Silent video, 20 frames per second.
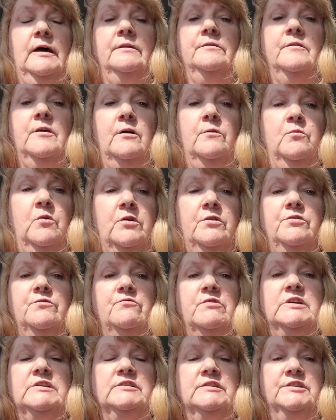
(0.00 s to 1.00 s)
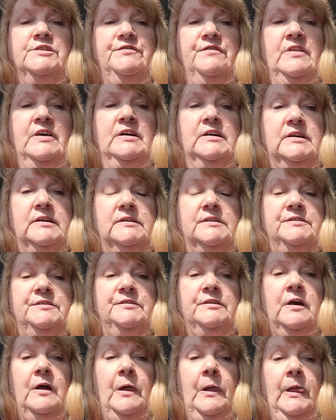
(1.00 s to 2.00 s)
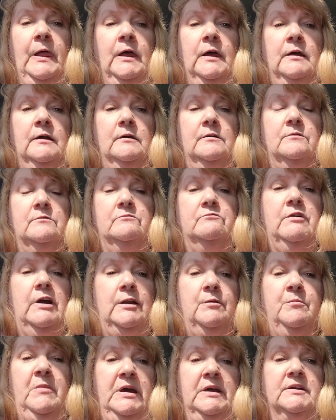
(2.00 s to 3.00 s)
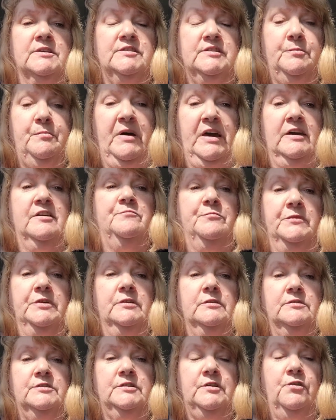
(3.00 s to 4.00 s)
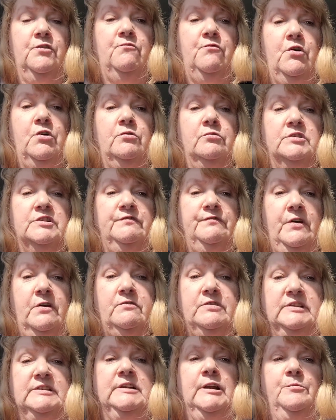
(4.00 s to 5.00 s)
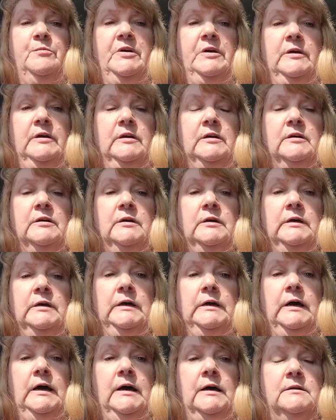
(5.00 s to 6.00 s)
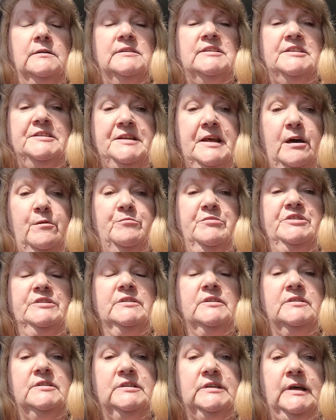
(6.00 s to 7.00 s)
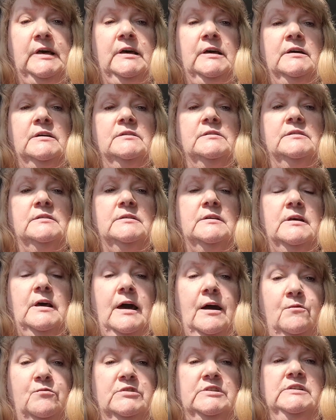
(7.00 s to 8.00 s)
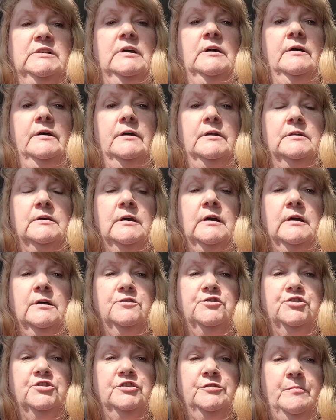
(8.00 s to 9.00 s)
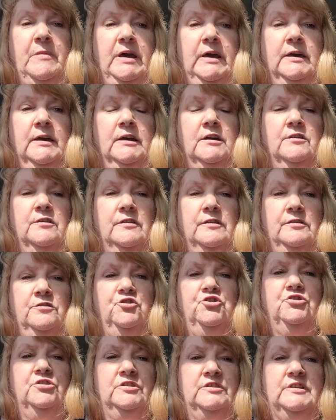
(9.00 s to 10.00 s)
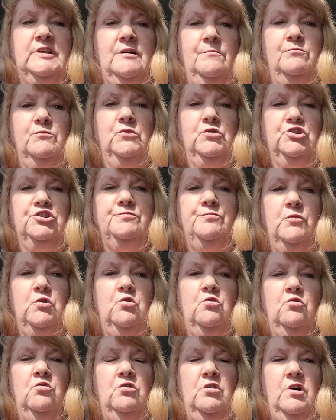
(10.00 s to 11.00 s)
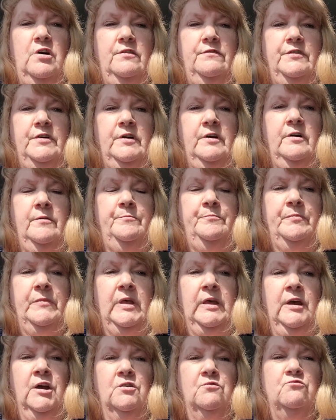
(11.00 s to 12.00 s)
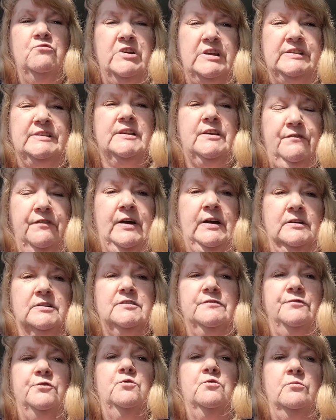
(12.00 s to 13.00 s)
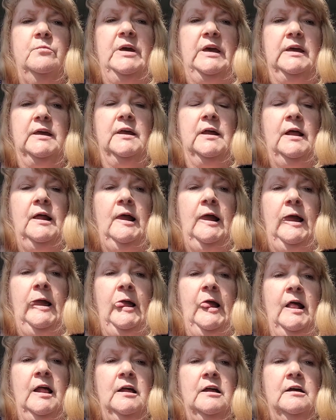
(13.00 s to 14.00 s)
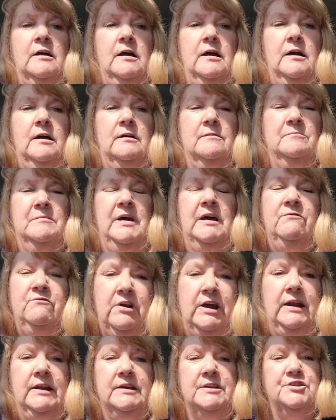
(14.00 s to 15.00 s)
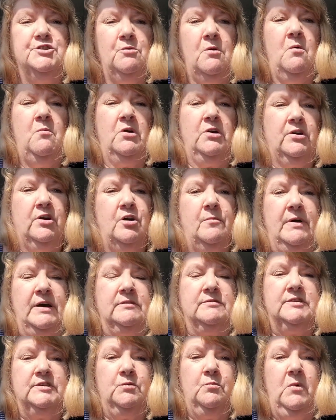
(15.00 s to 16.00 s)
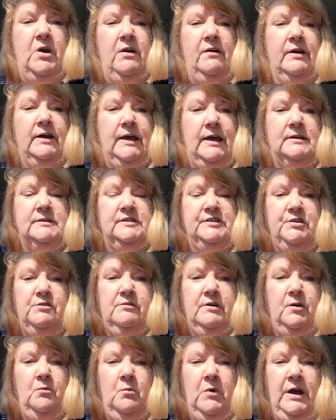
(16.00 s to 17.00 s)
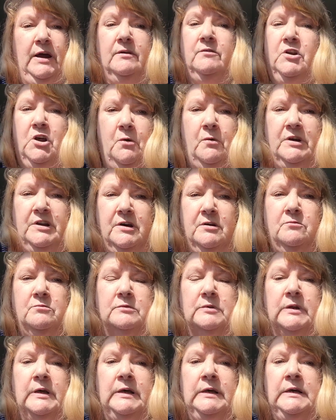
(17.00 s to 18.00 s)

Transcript: And one of the reasons for that is rain makes the pavements and the roads very slippy, and steps, stairs outside just make it just that much more of a risk factor for me. And really, do I want to come out somewhere and get soaking wet? No, I don't.